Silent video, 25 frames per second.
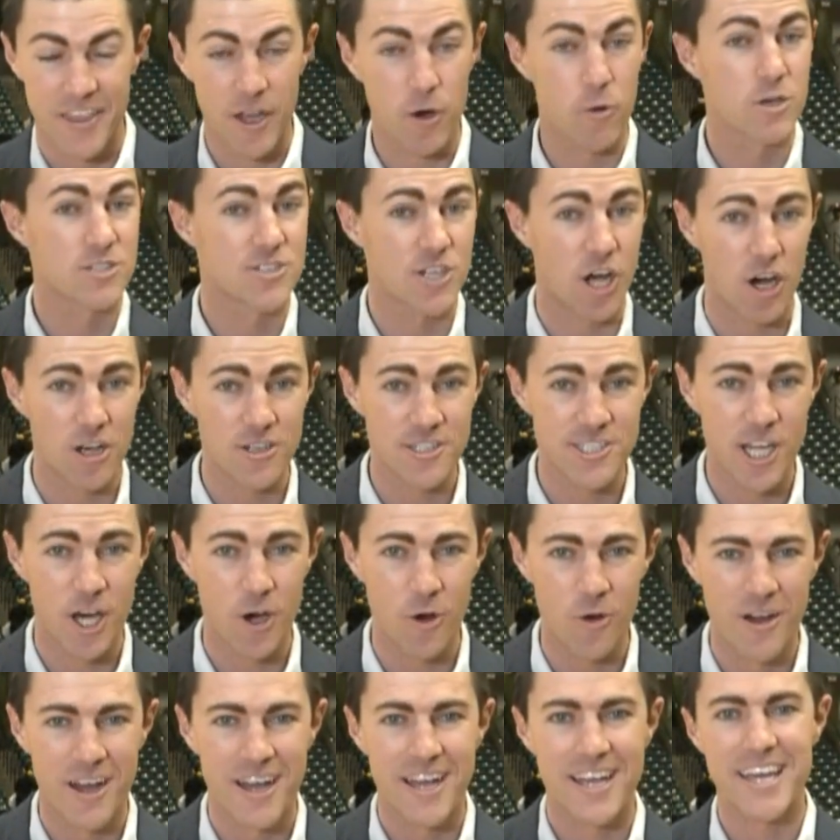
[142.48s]
there was
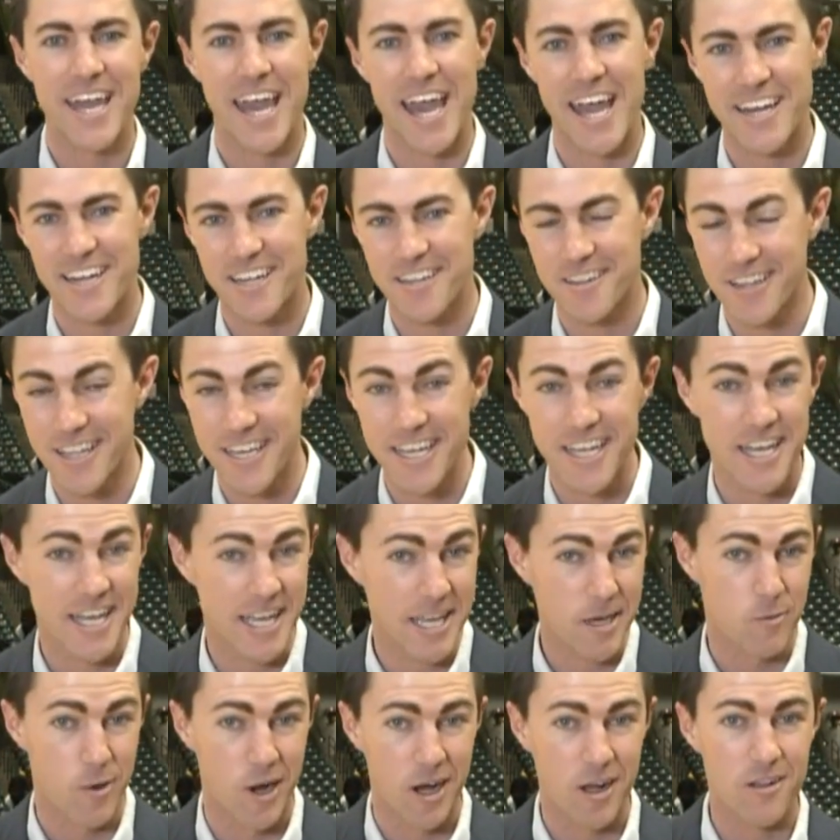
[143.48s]
also,
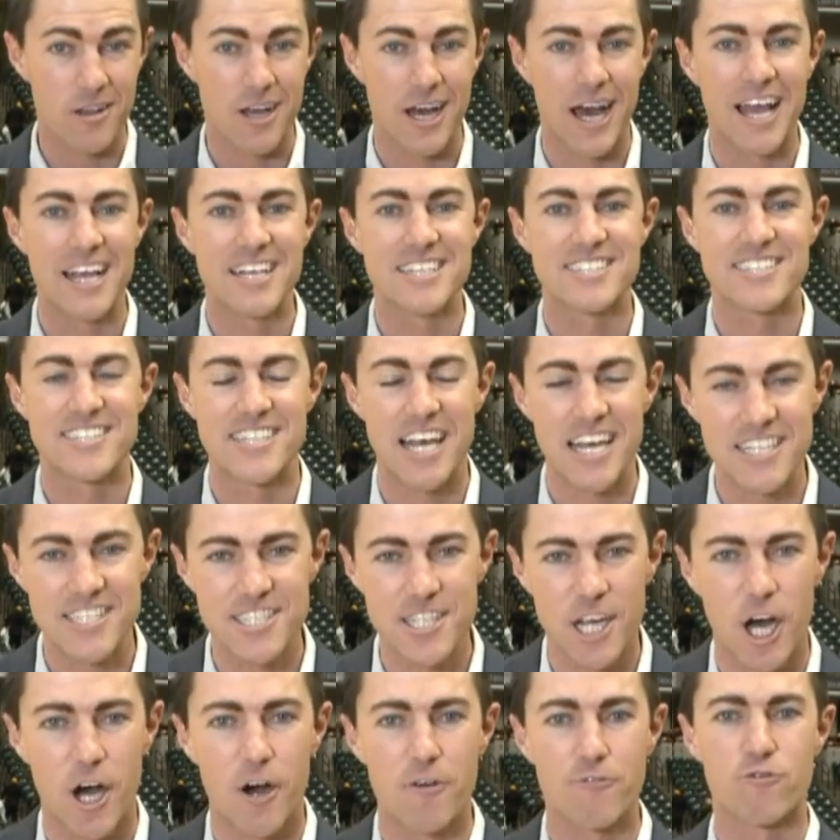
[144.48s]
candidly, a
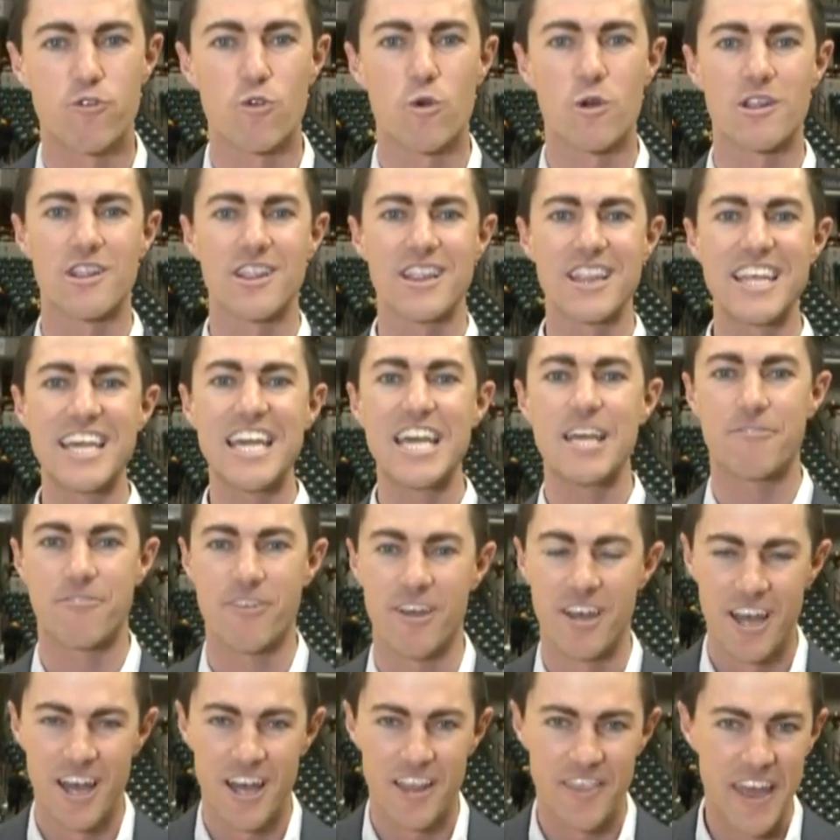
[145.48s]
sense of
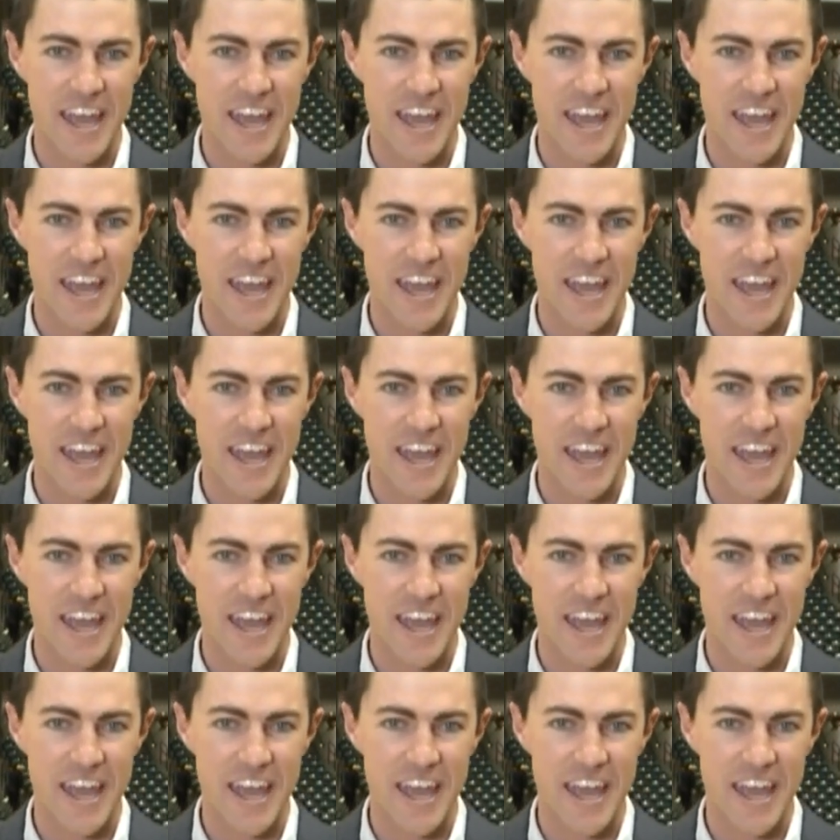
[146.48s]
relief.